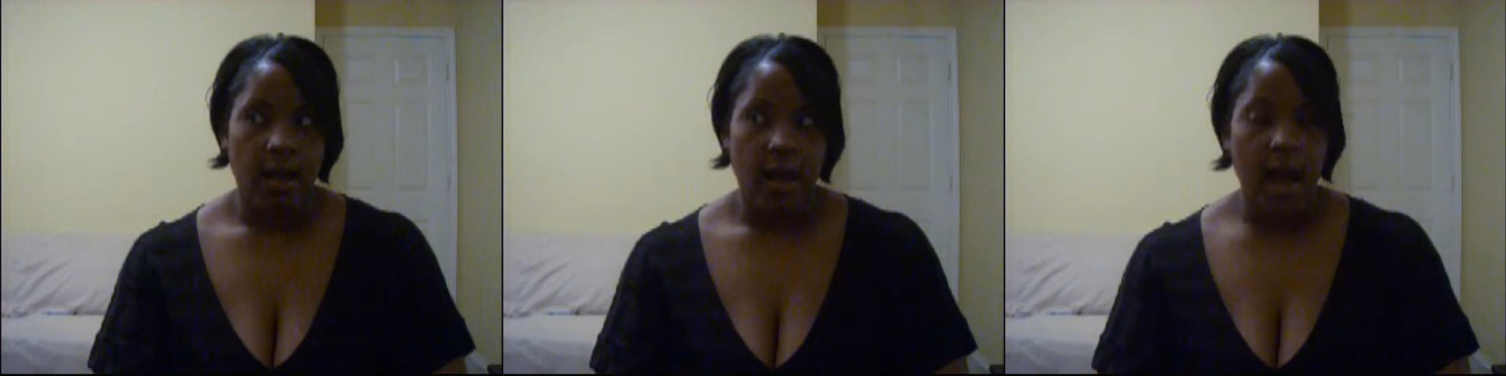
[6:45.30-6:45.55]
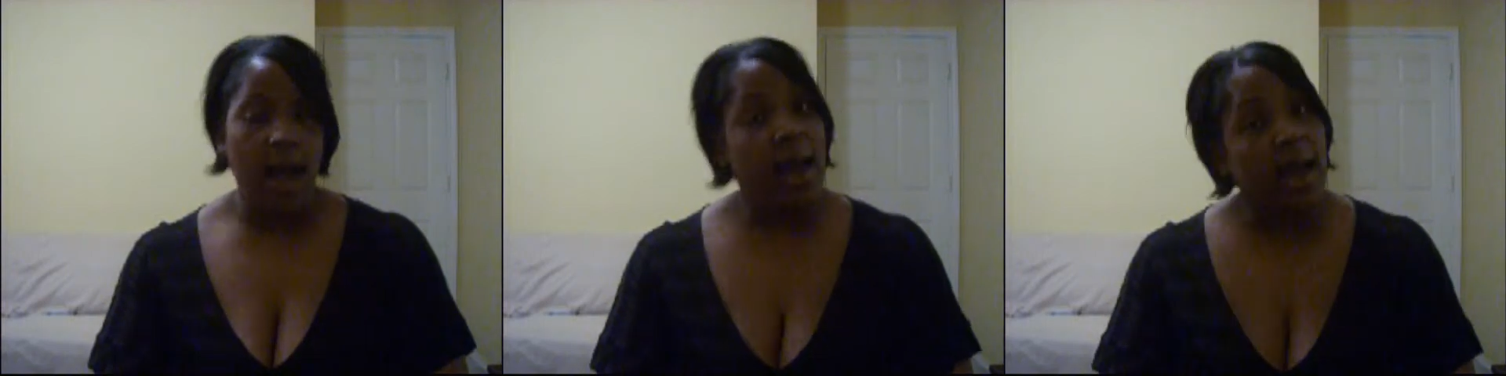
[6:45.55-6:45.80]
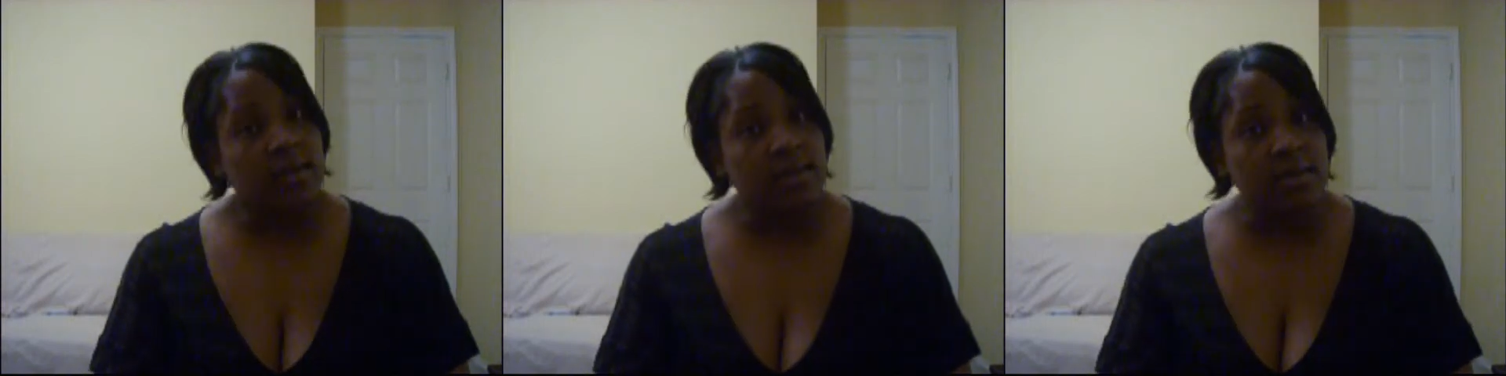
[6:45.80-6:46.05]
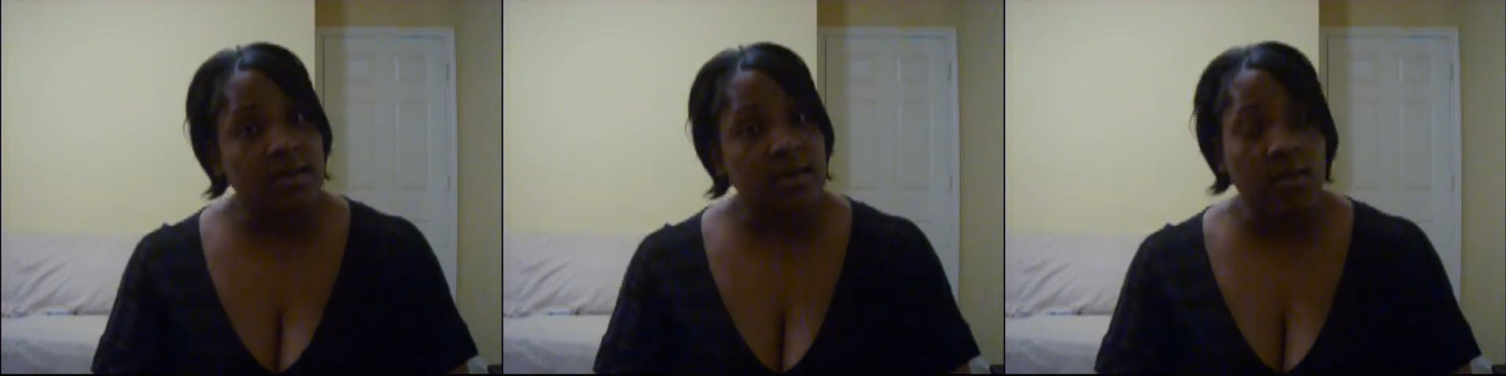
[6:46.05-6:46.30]
I
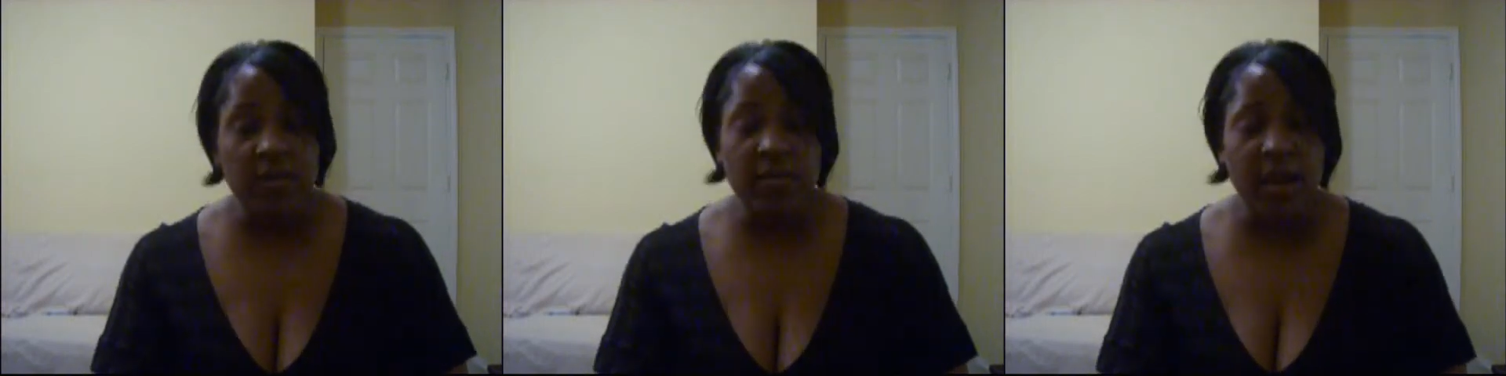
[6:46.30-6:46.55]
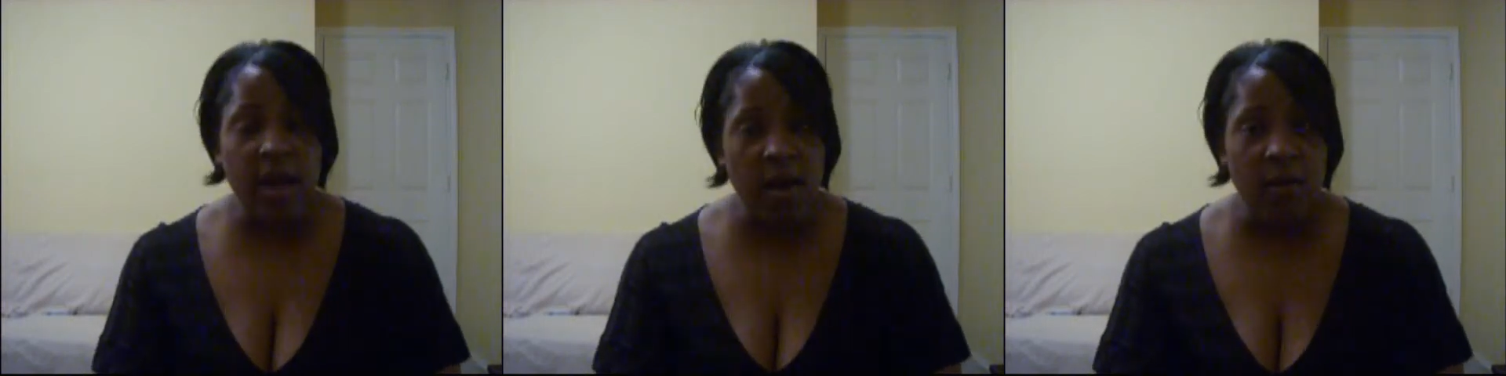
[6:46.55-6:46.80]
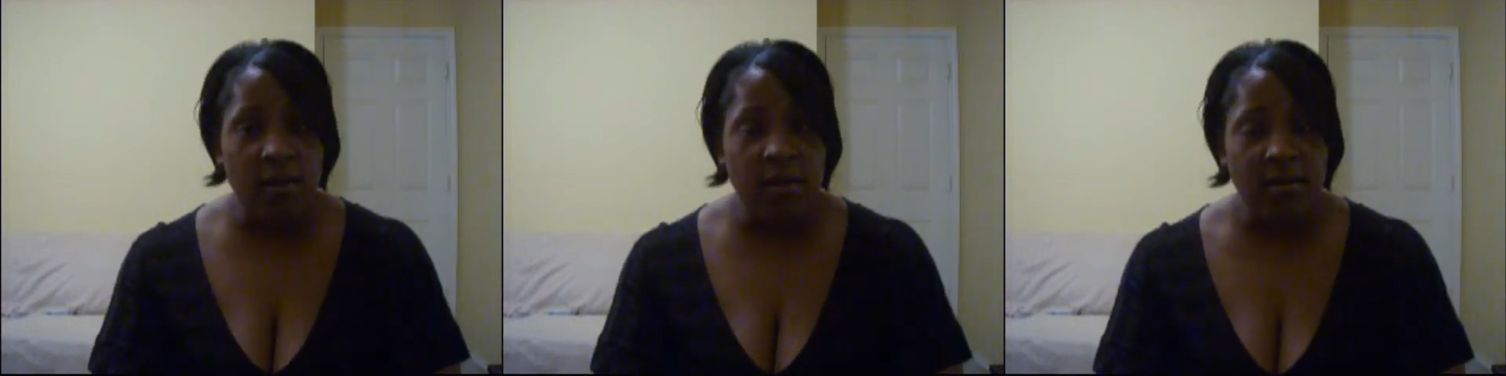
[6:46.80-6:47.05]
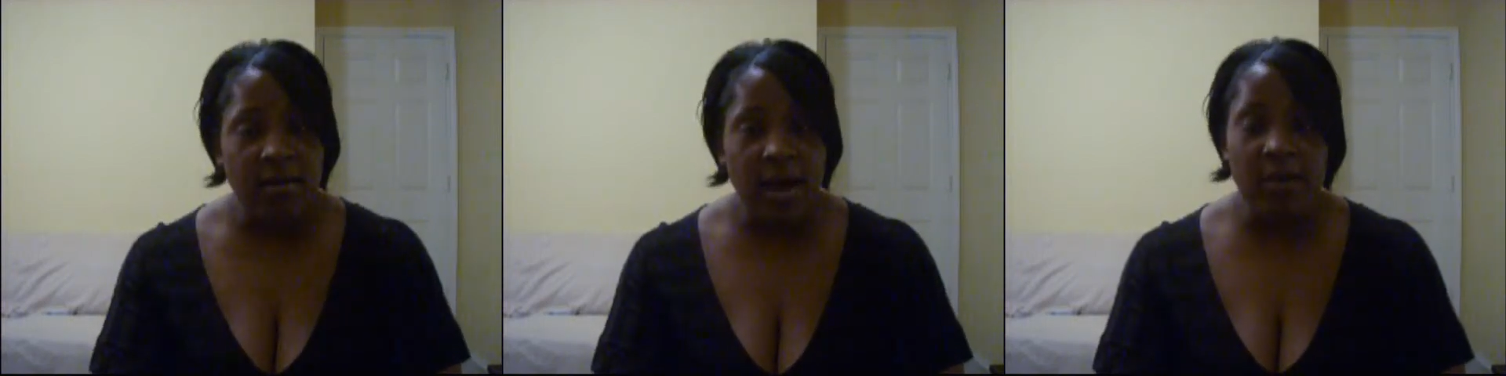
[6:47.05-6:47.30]
actually don't even know.
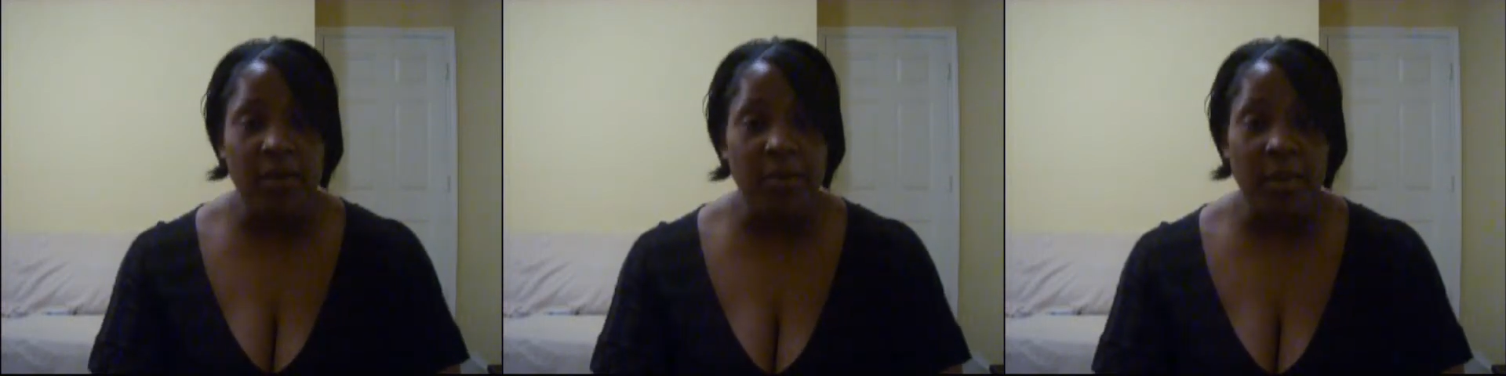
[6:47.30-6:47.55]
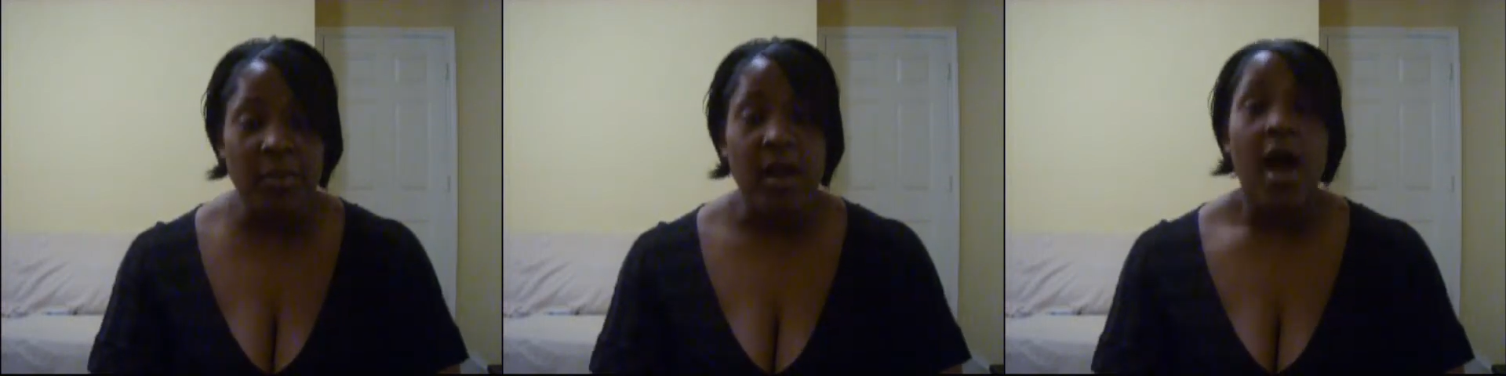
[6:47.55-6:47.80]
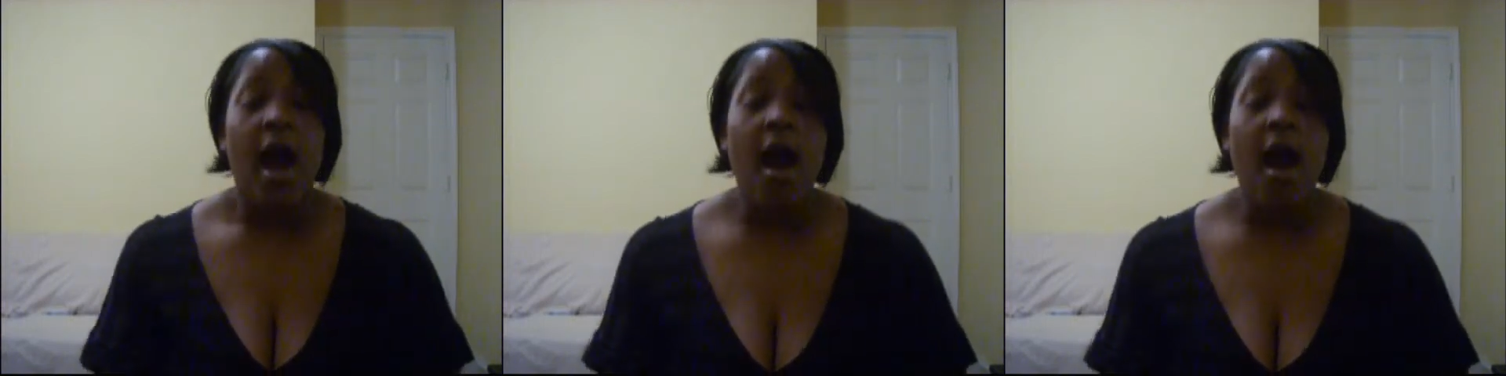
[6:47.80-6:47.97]
I don't remember.